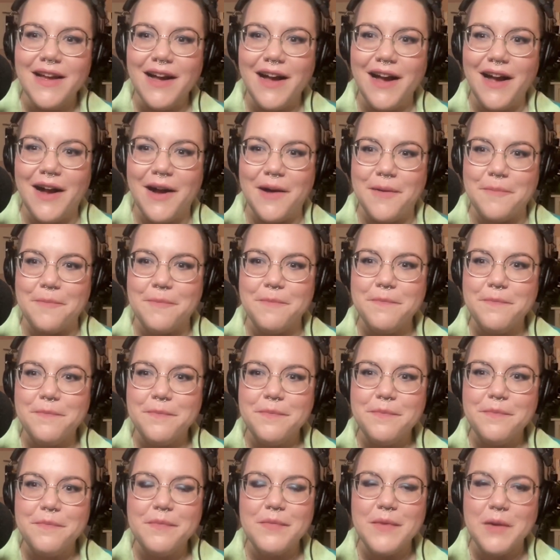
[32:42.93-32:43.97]

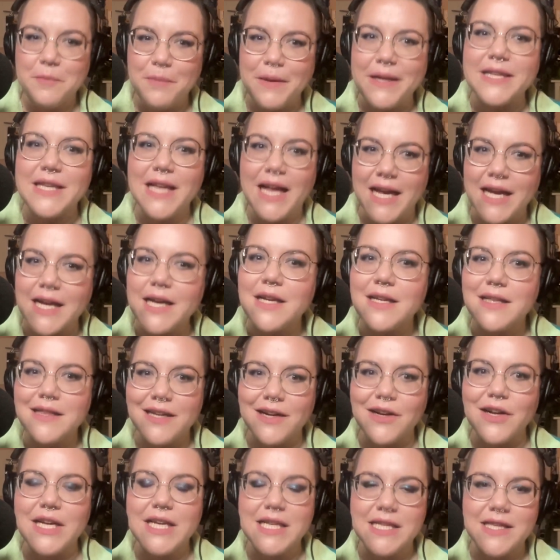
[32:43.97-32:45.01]
But like there
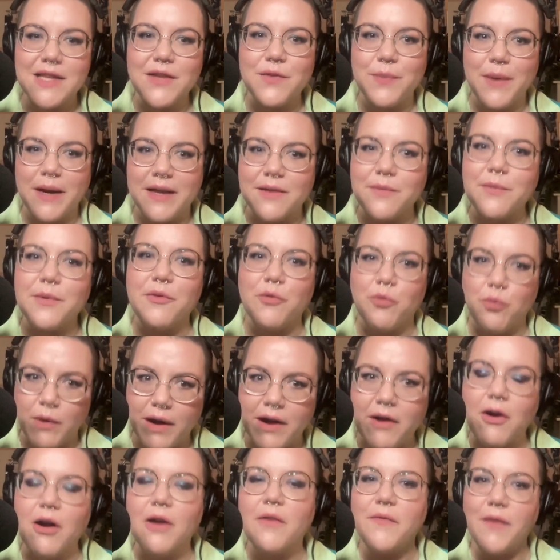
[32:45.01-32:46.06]
is this way that we
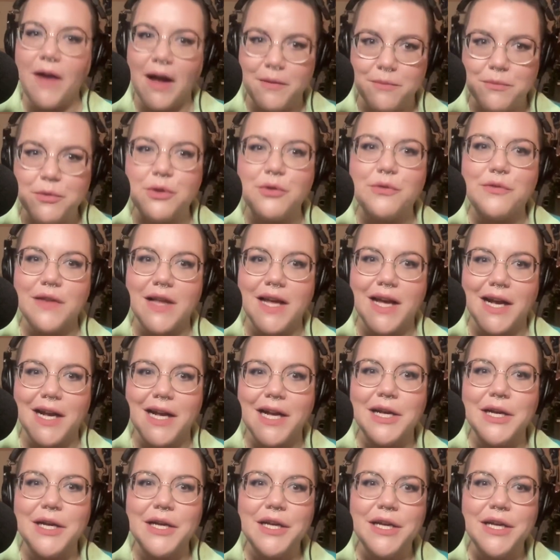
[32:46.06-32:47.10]
rarefy
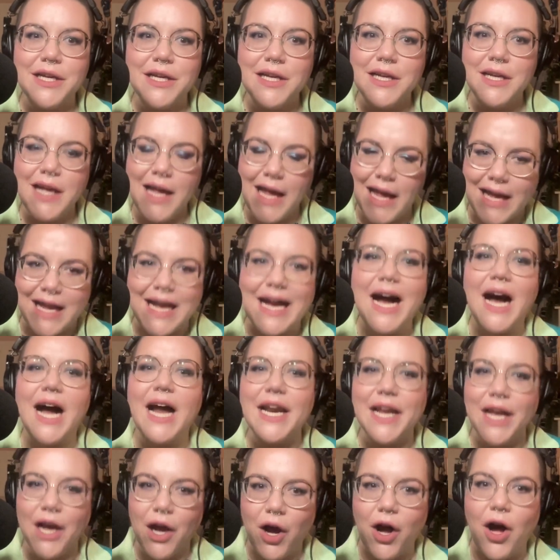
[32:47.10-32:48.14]
music and cut
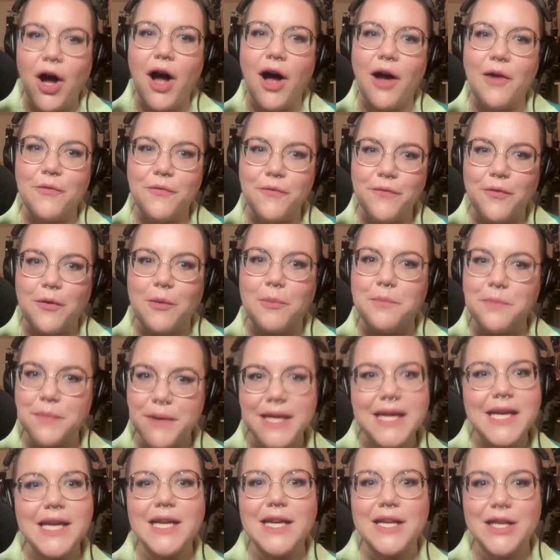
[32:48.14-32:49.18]
it off from
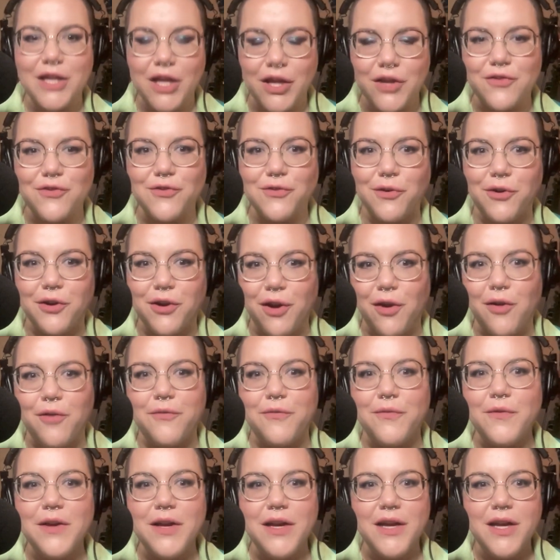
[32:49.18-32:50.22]
being this sort
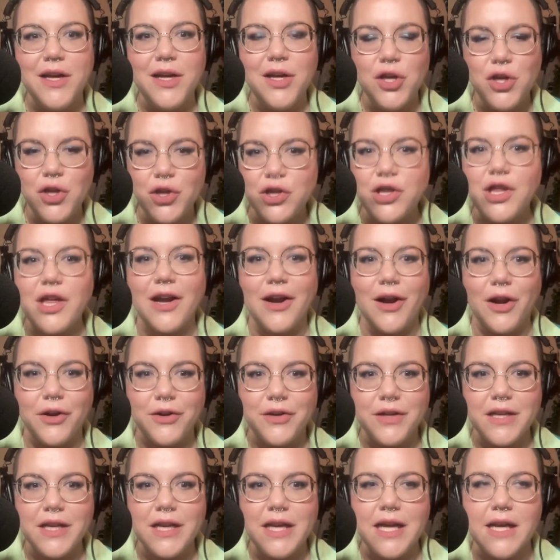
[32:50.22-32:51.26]
of shared
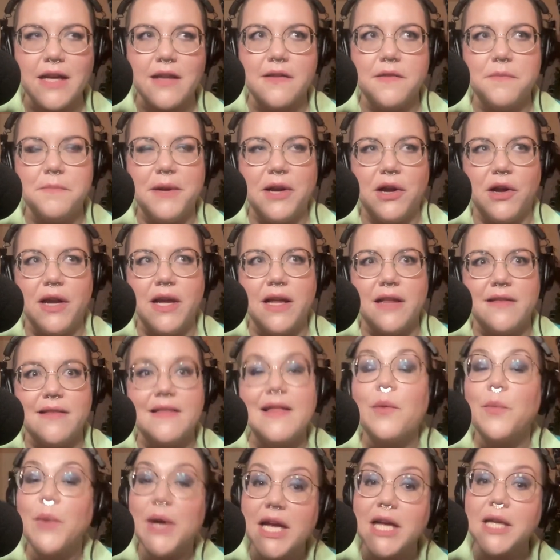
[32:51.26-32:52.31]
experience
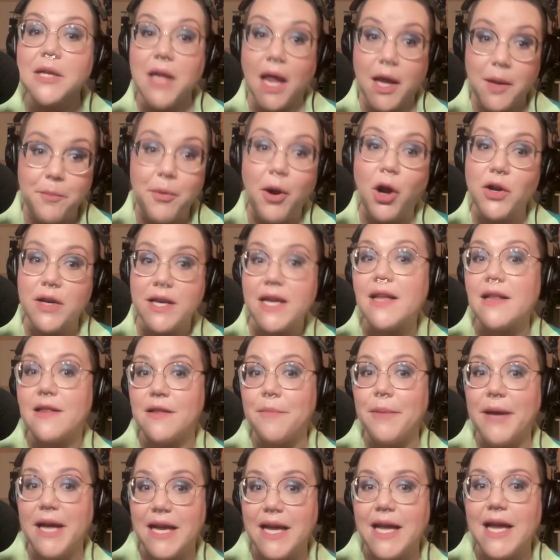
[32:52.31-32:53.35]
that we can like
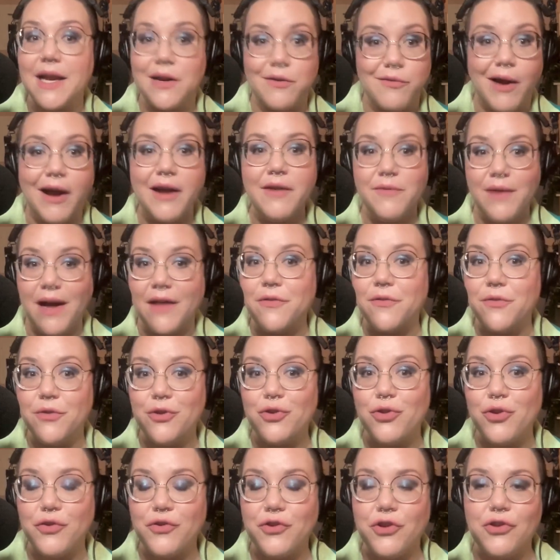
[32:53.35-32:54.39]
participate in, right? Rather than
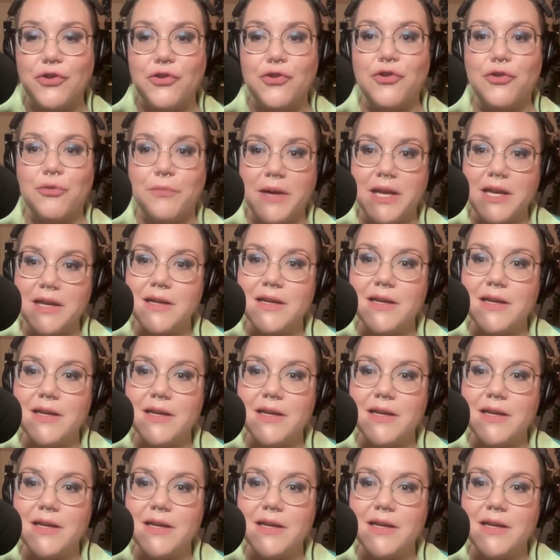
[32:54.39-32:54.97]
just consuming.